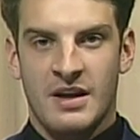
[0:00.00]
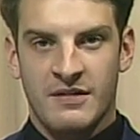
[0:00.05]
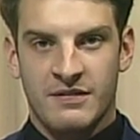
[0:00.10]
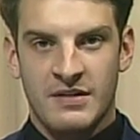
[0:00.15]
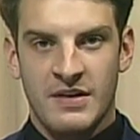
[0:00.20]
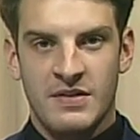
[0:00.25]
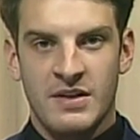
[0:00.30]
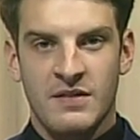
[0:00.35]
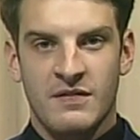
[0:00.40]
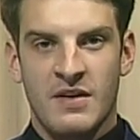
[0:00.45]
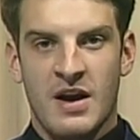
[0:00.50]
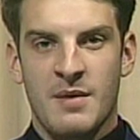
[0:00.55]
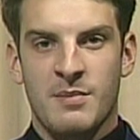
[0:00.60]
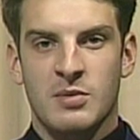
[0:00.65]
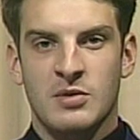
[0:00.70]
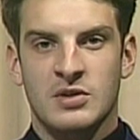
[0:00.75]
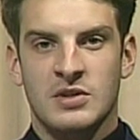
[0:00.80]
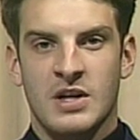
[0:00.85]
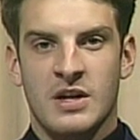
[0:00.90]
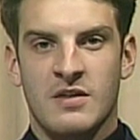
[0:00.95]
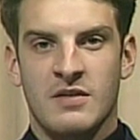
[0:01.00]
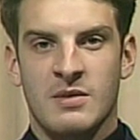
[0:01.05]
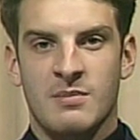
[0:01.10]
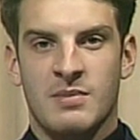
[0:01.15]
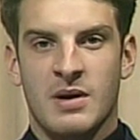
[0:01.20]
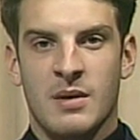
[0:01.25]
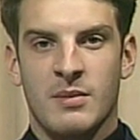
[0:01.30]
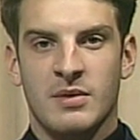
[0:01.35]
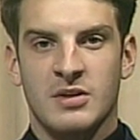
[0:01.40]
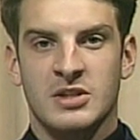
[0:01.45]
55% of the
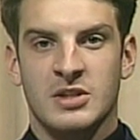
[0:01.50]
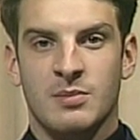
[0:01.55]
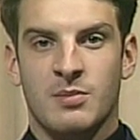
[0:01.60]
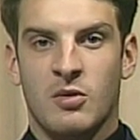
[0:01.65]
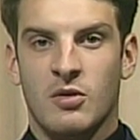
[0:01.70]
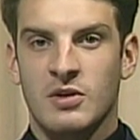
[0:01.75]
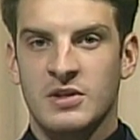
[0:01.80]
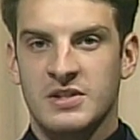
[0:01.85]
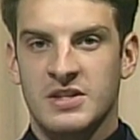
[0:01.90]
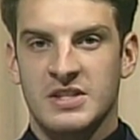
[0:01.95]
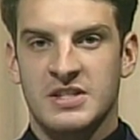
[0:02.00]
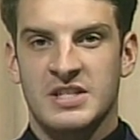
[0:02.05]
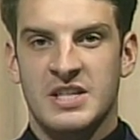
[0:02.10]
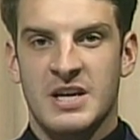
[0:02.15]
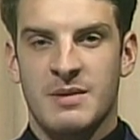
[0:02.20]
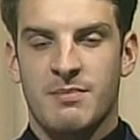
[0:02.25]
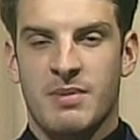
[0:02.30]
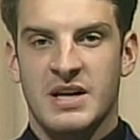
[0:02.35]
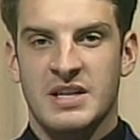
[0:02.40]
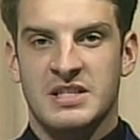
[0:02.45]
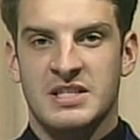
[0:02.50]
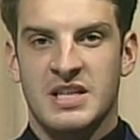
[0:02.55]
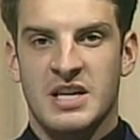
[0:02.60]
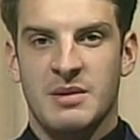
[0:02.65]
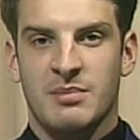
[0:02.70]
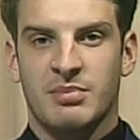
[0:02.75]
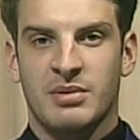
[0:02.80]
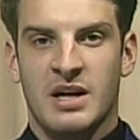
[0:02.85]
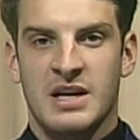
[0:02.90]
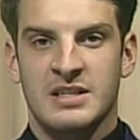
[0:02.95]
public supports the
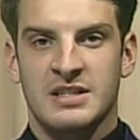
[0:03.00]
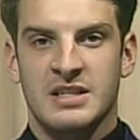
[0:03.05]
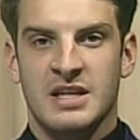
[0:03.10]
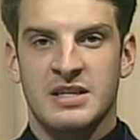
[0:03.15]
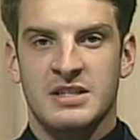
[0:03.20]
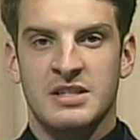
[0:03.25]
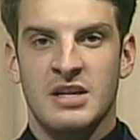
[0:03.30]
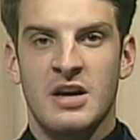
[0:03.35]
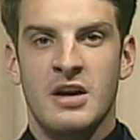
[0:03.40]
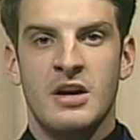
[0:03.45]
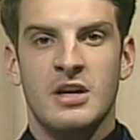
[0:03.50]
state-by-state process,